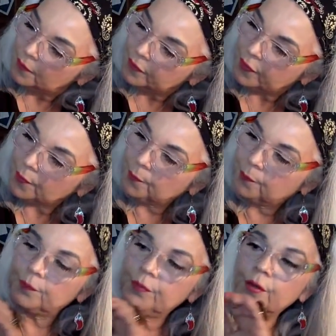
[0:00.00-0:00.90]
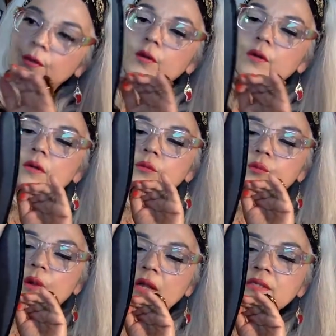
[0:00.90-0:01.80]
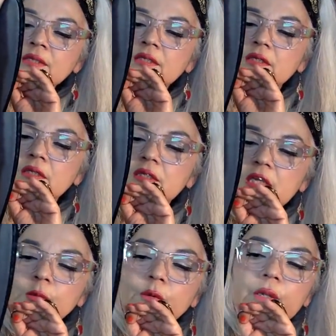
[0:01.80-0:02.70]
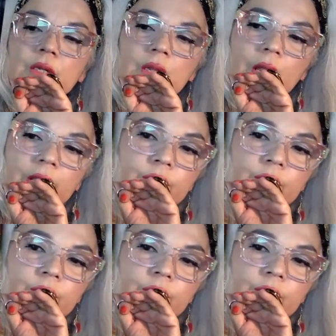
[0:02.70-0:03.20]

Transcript: They're they're rust, deep green, light